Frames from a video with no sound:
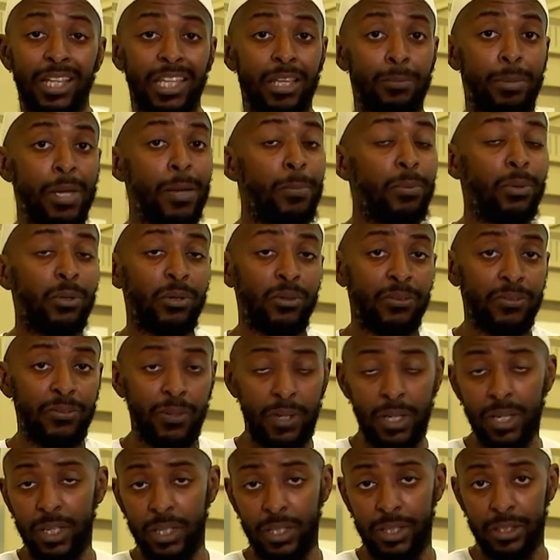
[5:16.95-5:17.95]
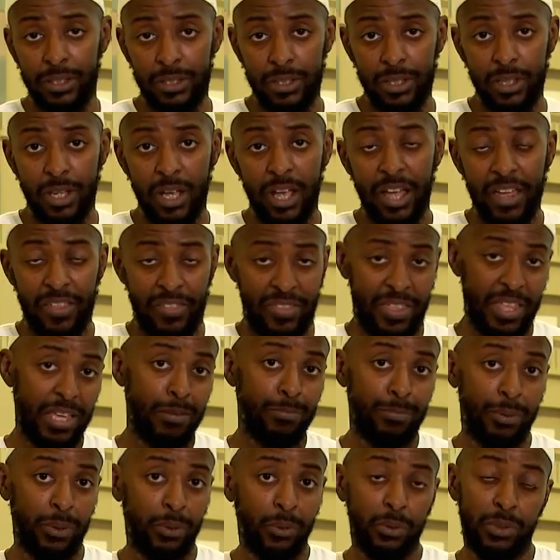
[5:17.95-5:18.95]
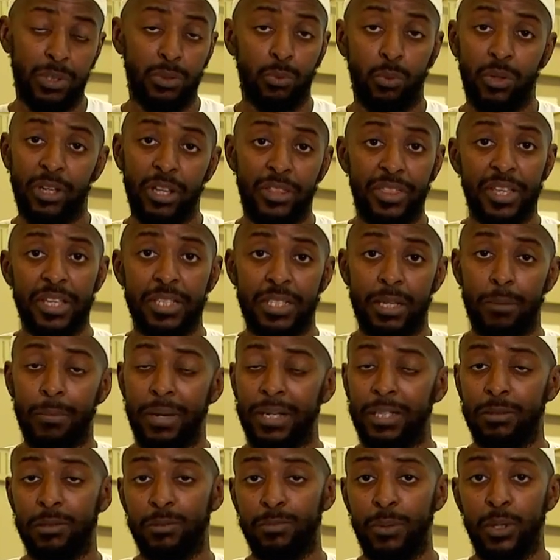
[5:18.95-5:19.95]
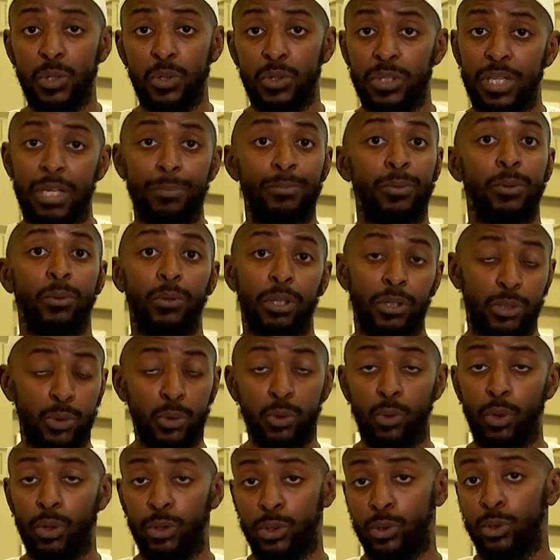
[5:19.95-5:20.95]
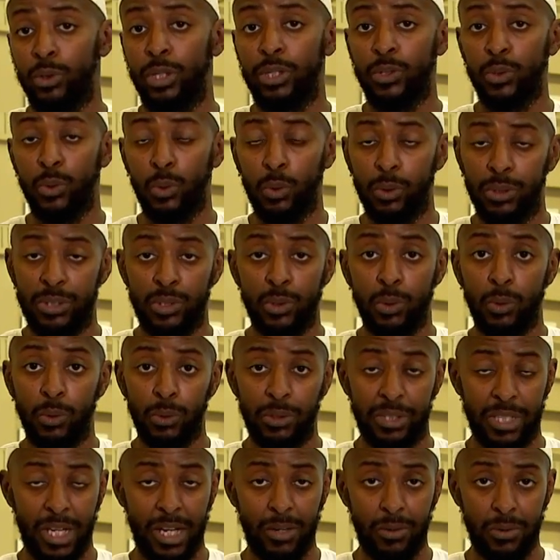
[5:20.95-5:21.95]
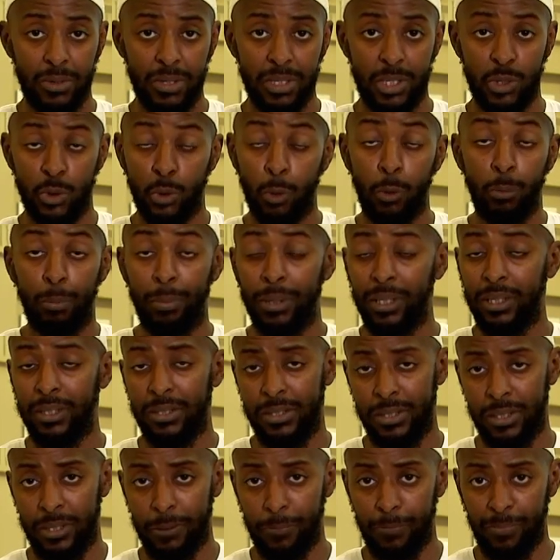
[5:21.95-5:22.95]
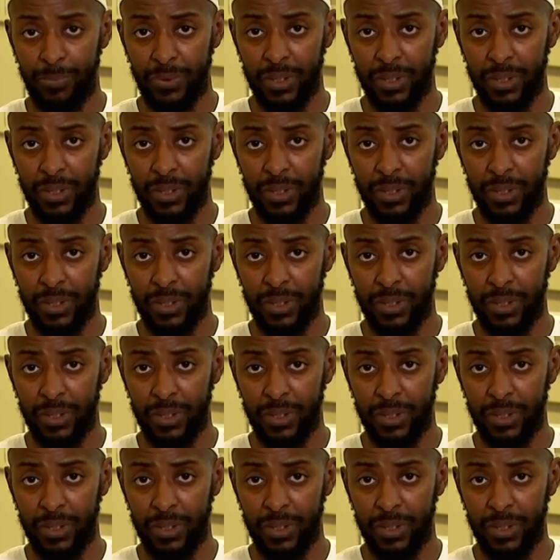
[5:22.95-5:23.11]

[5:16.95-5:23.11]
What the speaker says: The people of Ad, they built, one of the things that made them special, they built tall towers, tall pillars.